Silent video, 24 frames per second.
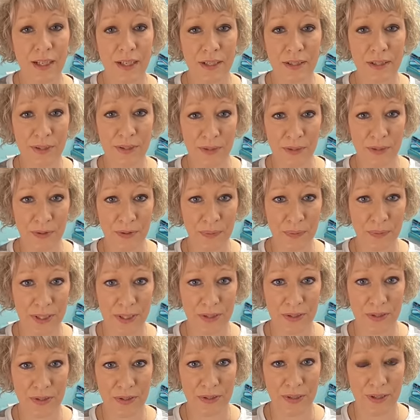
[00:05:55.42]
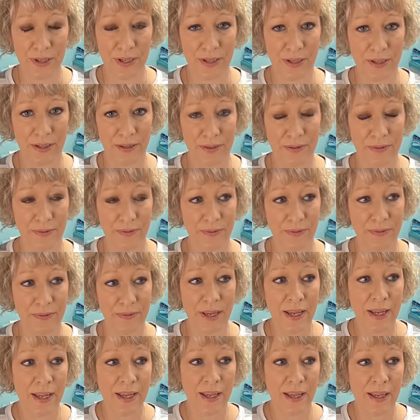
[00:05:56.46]
a student picture of
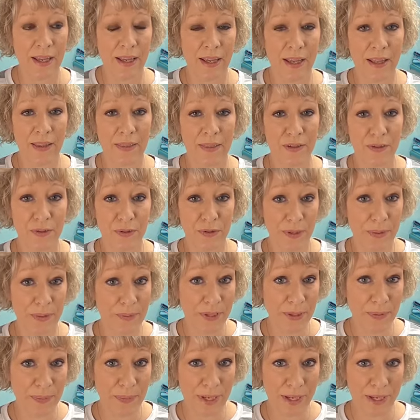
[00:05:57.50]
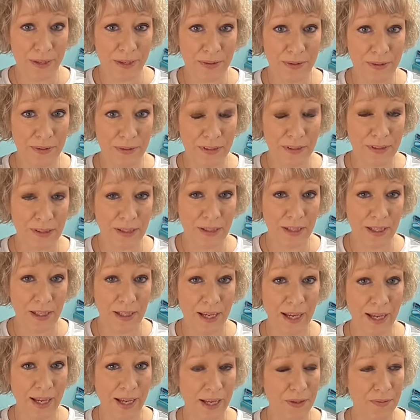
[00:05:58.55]
the Dream Big panel,
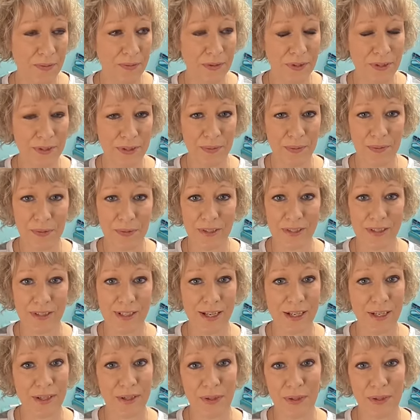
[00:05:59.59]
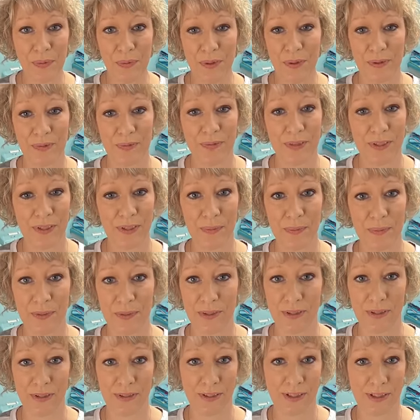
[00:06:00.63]
and for some reason, I don't know what I
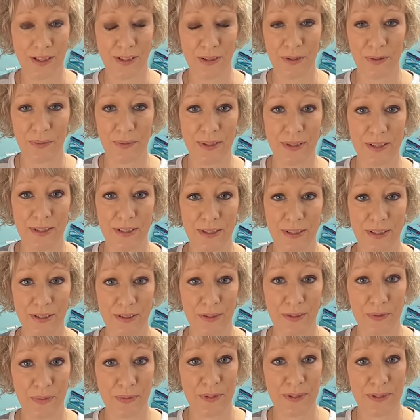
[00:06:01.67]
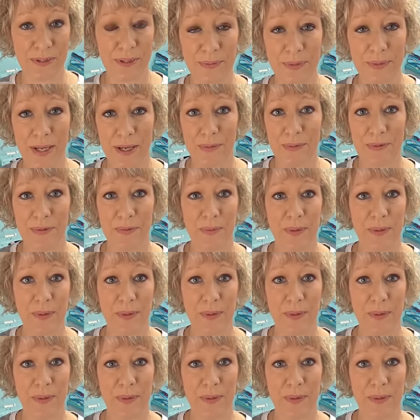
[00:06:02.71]
don't know what the deal is, but sometimes